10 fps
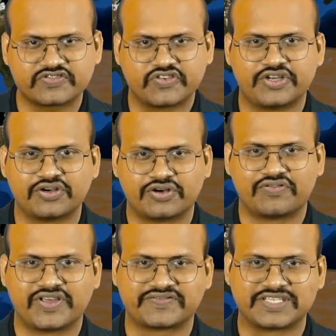video,
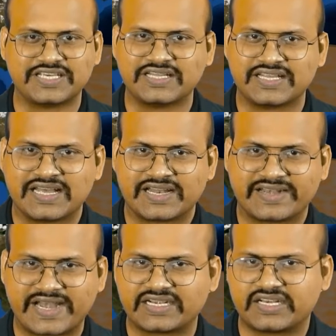we have seen
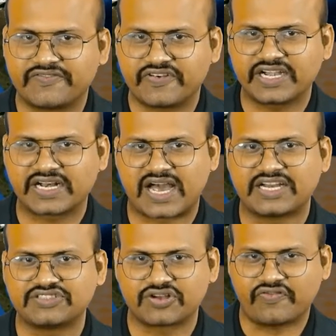that different
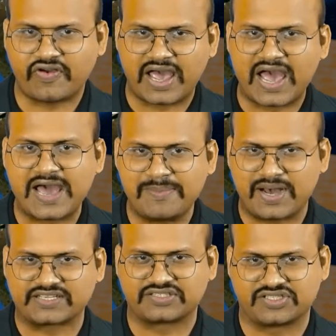kinds of air
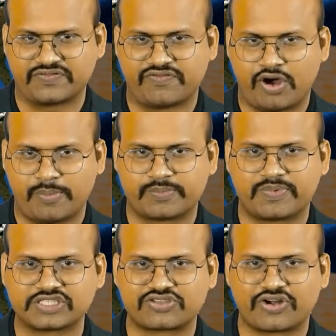masses are formed
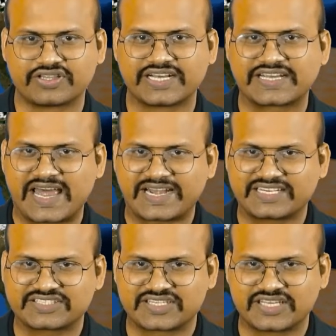based on the
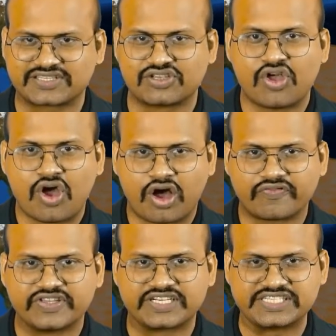characteristics
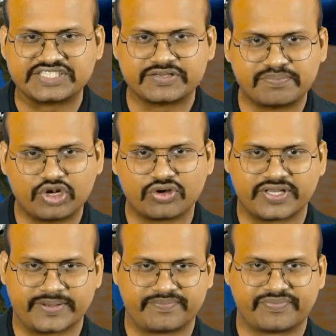of the region below
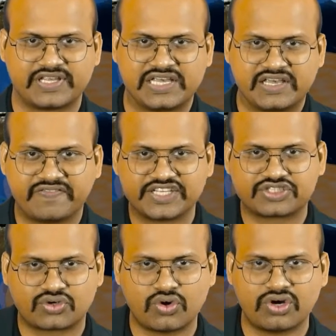them. If it is
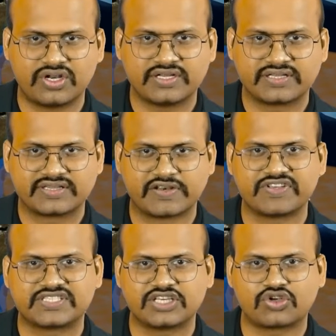cold, then we
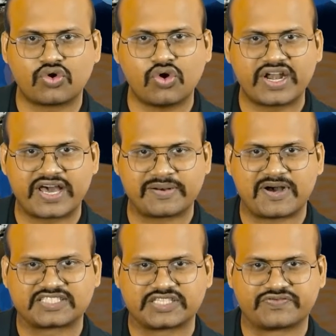see cold air
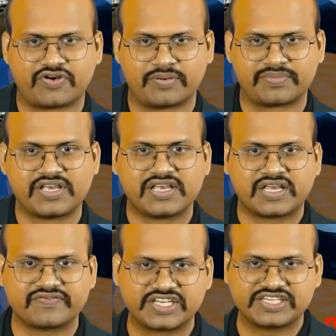masses formed.
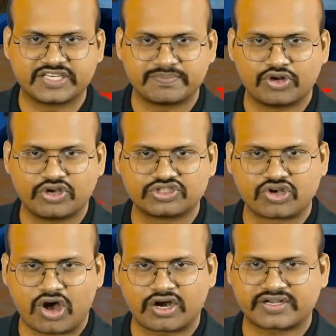If the region below is
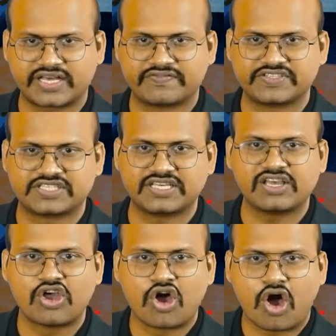hot, then we see
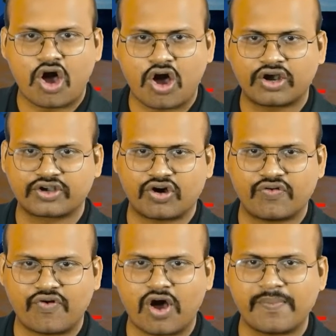hot or
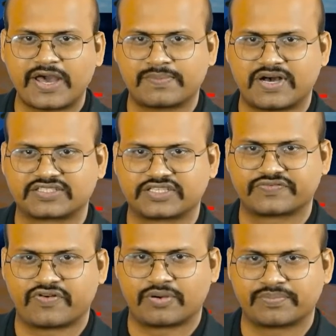warm air masses
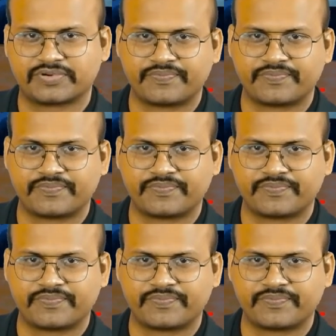formed.